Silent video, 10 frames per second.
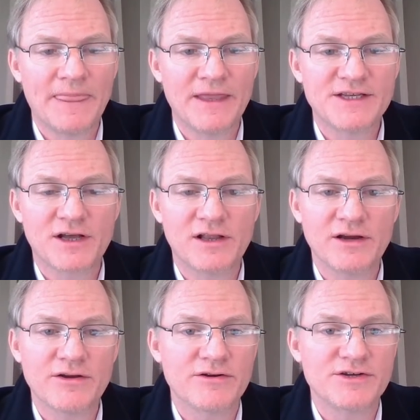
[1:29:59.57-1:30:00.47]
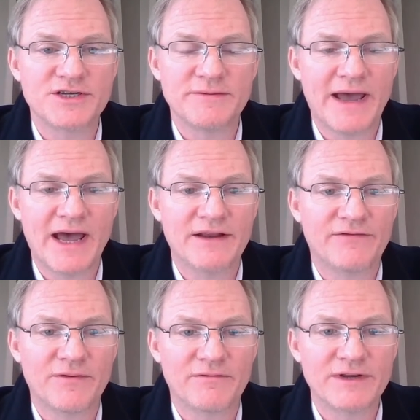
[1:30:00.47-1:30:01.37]
It's clear there's demand
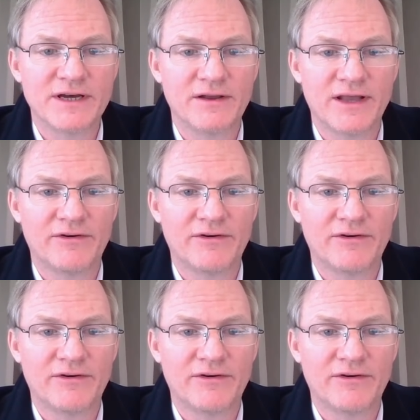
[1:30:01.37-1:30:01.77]
from the retail